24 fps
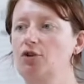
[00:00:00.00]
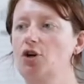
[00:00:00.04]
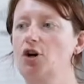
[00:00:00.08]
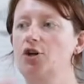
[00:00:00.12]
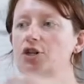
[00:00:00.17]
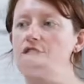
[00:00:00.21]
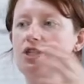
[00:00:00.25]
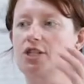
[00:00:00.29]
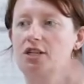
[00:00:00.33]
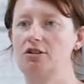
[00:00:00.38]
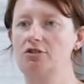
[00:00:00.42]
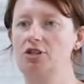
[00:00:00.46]
got an
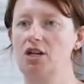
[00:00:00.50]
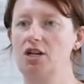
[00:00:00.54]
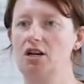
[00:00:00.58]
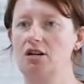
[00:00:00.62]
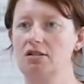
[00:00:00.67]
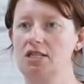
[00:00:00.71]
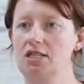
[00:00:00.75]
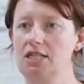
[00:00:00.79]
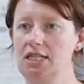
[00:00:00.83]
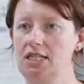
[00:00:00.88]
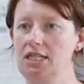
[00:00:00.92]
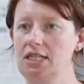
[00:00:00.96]
associate
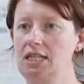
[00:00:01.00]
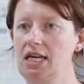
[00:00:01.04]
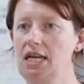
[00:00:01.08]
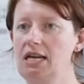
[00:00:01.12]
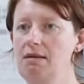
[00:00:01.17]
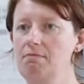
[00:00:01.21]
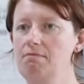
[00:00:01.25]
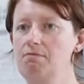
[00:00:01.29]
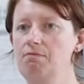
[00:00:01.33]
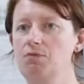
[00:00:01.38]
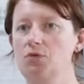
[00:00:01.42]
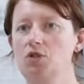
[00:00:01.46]
artist
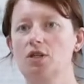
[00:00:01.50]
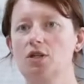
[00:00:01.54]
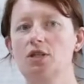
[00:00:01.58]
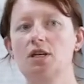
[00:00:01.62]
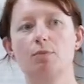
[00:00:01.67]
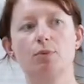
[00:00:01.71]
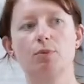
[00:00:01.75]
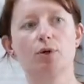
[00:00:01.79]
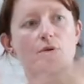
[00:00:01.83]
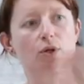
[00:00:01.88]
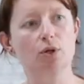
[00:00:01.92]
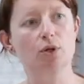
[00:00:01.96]
scheme, so they
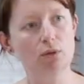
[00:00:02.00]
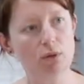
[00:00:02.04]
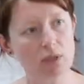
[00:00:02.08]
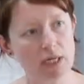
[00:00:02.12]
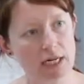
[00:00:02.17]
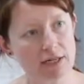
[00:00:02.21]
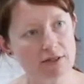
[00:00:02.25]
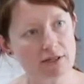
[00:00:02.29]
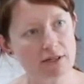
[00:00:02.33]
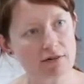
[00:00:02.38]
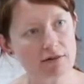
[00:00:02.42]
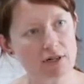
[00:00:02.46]
put the call
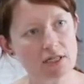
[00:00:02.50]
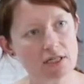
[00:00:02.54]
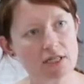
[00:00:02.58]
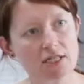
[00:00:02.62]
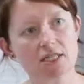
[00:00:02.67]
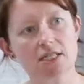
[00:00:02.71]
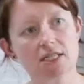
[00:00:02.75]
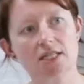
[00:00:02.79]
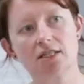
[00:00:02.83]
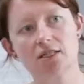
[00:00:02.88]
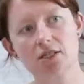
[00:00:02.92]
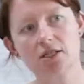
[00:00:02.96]
out to their artists
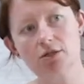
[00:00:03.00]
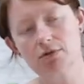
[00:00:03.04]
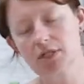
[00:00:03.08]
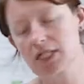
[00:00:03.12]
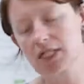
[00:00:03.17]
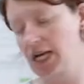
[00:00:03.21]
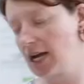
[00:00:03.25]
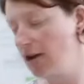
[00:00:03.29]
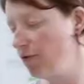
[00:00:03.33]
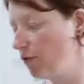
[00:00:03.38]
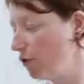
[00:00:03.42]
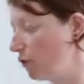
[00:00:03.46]
and said, do you want to
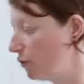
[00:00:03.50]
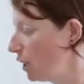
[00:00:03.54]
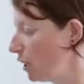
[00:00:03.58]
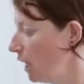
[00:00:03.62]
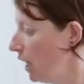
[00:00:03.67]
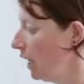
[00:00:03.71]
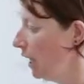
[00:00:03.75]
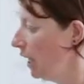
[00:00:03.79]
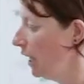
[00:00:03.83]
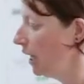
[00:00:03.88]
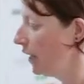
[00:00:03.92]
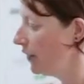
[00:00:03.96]
get involved?
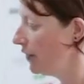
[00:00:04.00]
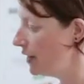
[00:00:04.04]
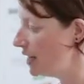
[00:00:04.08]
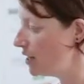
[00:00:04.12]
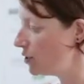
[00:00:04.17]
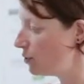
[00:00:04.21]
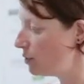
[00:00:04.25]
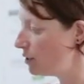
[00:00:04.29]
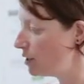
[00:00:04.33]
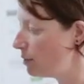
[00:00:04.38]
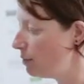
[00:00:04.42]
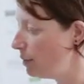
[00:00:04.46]
And this
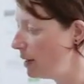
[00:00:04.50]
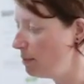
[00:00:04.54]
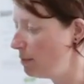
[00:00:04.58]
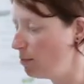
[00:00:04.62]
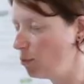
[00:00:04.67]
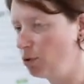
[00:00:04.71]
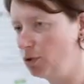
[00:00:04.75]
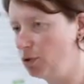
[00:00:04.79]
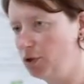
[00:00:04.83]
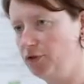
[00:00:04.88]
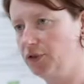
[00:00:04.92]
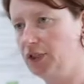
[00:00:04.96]
was a bit
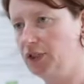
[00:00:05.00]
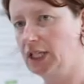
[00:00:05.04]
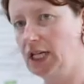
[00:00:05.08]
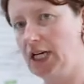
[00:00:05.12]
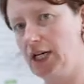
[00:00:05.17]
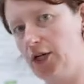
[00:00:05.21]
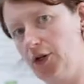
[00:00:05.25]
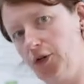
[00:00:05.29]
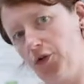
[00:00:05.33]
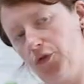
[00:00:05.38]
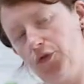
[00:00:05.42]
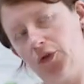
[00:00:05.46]
more of a
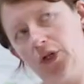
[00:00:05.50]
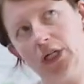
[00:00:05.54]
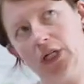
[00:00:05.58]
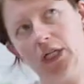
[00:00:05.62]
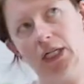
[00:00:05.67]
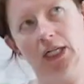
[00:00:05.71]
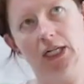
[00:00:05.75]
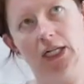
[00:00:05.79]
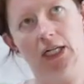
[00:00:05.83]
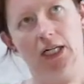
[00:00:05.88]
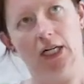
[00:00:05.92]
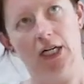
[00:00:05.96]
kind of
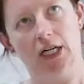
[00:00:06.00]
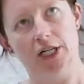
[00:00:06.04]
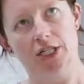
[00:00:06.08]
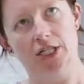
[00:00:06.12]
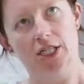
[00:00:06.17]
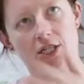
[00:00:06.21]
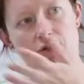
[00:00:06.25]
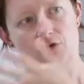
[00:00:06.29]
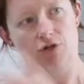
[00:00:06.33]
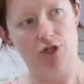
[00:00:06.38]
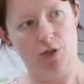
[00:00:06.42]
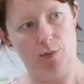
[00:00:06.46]

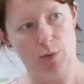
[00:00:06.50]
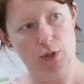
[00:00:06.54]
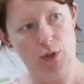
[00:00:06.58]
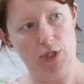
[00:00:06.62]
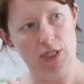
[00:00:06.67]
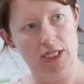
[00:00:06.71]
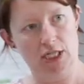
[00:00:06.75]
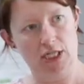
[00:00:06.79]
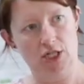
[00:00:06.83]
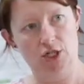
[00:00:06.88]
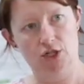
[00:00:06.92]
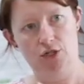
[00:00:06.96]
artist
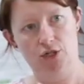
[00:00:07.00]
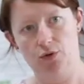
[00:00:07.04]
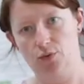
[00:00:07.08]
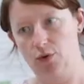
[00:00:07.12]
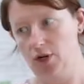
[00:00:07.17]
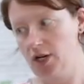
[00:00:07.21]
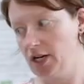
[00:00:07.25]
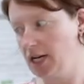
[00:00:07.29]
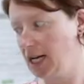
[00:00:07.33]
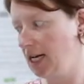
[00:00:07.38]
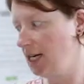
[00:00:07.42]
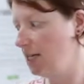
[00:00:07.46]
responding to the
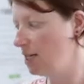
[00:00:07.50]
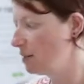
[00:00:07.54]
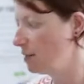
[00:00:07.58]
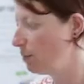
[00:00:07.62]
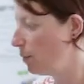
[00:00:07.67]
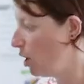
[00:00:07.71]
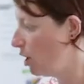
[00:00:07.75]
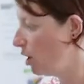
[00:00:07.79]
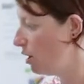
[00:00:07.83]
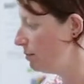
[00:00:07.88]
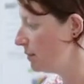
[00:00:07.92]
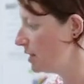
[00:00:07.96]
work in a
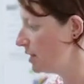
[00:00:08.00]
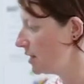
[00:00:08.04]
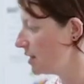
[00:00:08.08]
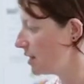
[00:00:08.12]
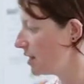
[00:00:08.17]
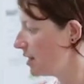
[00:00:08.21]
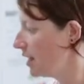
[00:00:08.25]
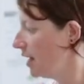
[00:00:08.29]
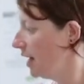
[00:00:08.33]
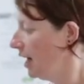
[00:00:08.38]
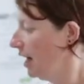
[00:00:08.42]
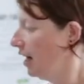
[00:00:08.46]
department,
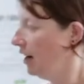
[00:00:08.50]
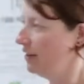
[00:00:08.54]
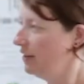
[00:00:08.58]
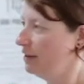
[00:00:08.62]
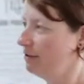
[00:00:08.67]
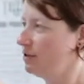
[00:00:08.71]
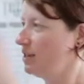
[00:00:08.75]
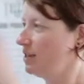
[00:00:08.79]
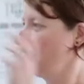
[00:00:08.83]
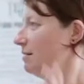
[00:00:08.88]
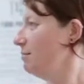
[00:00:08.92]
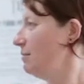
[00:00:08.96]
and there
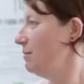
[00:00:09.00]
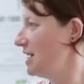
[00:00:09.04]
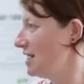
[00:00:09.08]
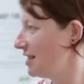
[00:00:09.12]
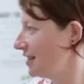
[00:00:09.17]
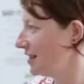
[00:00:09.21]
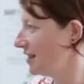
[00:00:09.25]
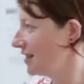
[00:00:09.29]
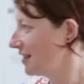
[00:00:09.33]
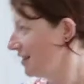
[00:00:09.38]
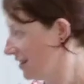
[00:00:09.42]
was an amazing